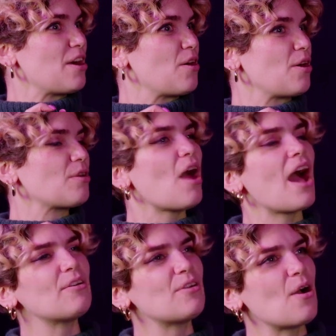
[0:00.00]
I
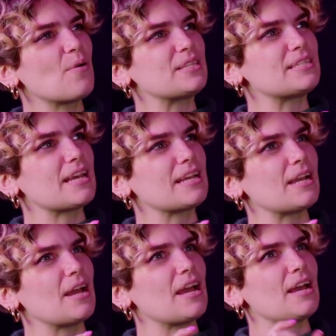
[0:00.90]
don't know. It's like
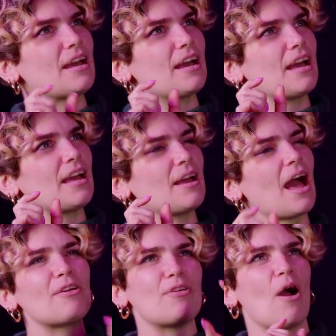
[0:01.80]
I don't know.